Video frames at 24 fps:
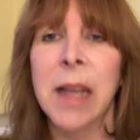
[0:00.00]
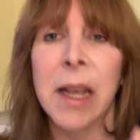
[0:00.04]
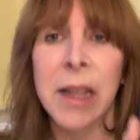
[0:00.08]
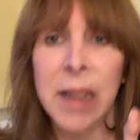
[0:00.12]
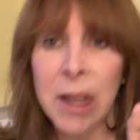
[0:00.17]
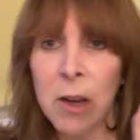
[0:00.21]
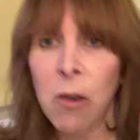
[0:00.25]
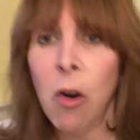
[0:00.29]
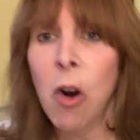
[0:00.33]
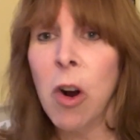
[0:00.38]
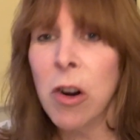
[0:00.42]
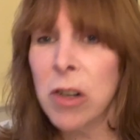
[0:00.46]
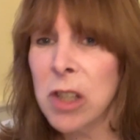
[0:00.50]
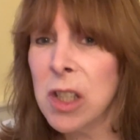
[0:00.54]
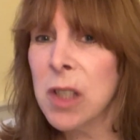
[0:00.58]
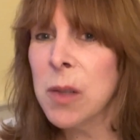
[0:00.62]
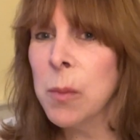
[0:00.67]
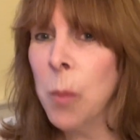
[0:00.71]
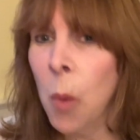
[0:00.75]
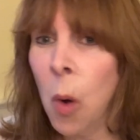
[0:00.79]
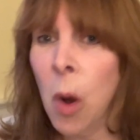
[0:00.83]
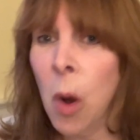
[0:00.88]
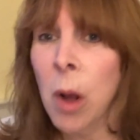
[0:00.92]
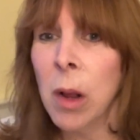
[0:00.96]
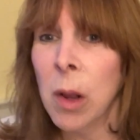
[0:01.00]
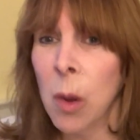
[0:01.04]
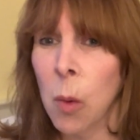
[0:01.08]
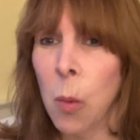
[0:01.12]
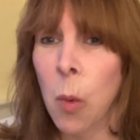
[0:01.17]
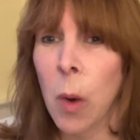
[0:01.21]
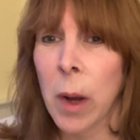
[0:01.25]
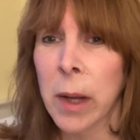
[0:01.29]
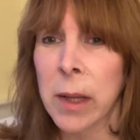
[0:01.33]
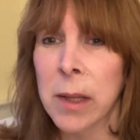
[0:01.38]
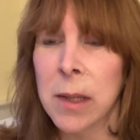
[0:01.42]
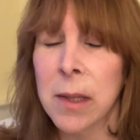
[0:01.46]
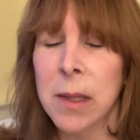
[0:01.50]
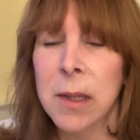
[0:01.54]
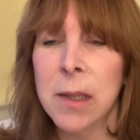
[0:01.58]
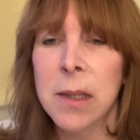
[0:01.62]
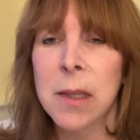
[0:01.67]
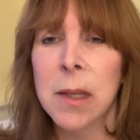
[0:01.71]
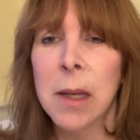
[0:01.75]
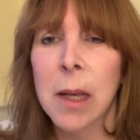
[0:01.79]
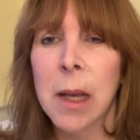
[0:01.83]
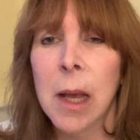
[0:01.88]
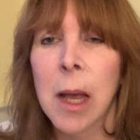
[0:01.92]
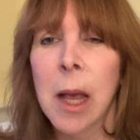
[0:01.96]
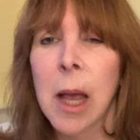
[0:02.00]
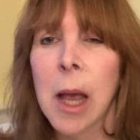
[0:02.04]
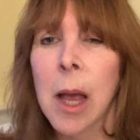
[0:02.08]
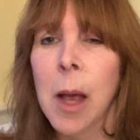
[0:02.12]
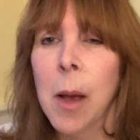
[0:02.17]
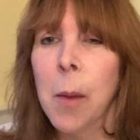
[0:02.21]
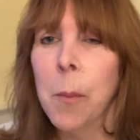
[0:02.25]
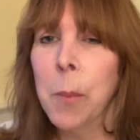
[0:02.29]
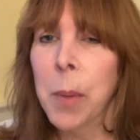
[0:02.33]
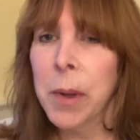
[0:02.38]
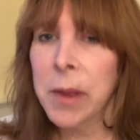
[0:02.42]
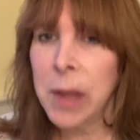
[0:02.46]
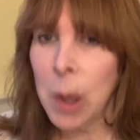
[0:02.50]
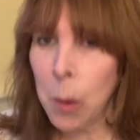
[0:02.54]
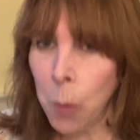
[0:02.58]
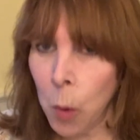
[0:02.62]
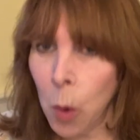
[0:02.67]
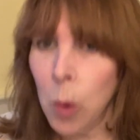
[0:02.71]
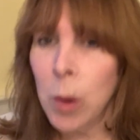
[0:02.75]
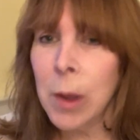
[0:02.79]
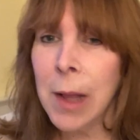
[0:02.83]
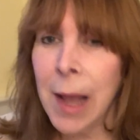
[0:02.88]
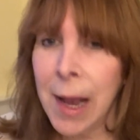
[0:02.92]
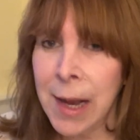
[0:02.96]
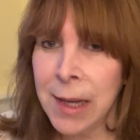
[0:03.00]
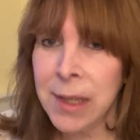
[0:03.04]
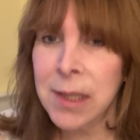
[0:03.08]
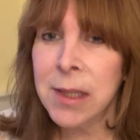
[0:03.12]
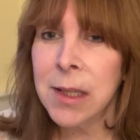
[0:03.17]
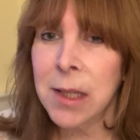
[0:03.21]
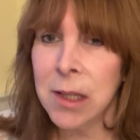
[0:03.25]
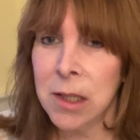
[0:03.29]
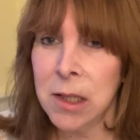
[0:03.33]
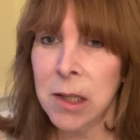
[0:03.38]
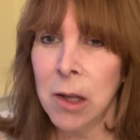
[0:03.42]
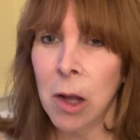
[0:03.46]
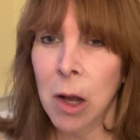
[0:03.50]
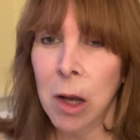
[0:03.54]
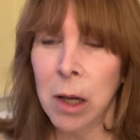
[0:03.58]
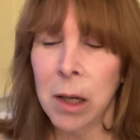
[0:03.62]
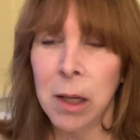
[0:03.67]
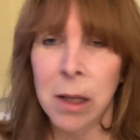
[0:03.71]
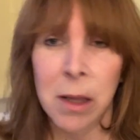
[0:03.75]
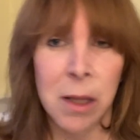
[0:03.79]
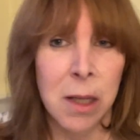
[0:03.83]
And there are smaller ones, but they won't last as long.